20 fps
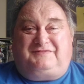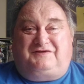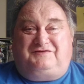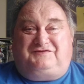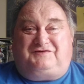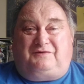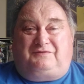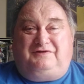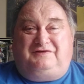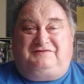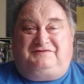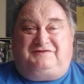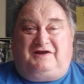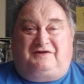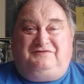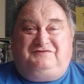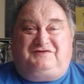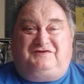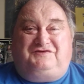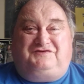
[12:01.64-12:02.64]
that John had
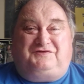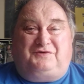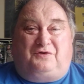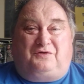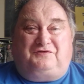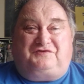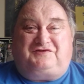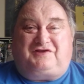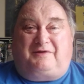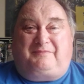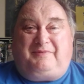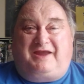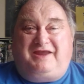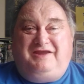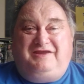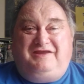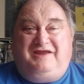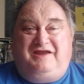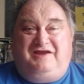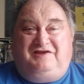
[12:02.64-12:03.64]
done to George some
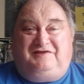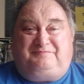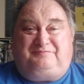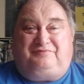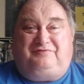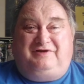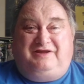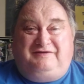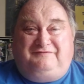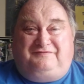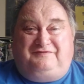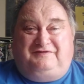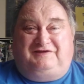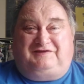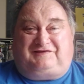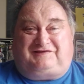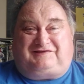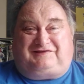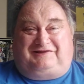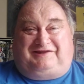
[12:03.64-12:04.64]
8 years
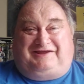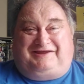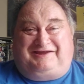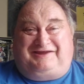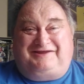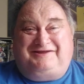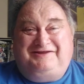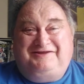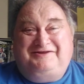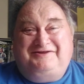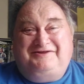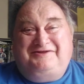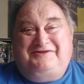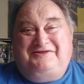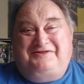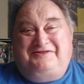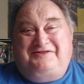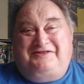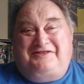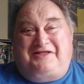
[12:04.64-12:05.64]
previously.
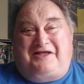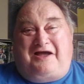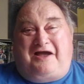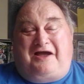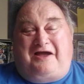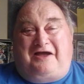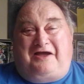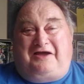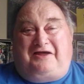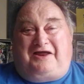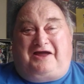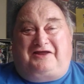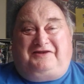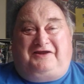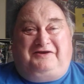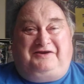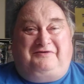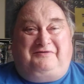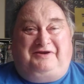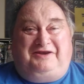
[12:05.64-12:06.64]
I
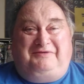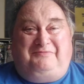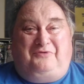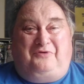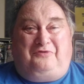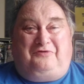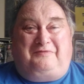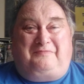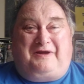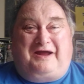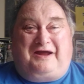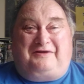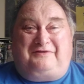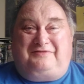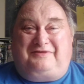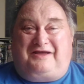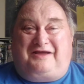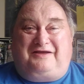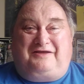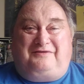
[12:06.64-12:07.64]
don't know any more
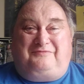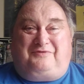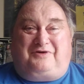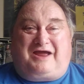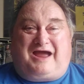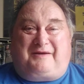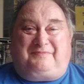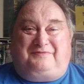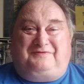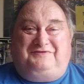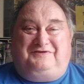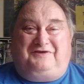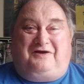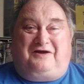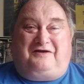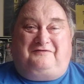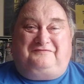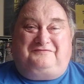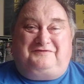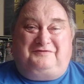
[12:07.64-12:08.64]
about what happened
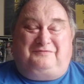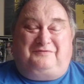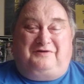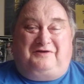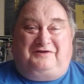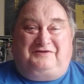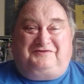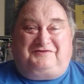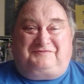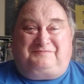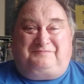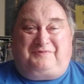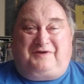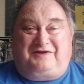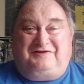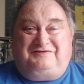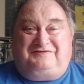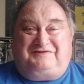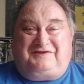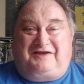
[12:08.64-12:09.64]
afterwards,
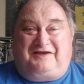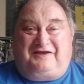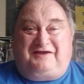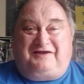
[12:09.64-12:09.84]
but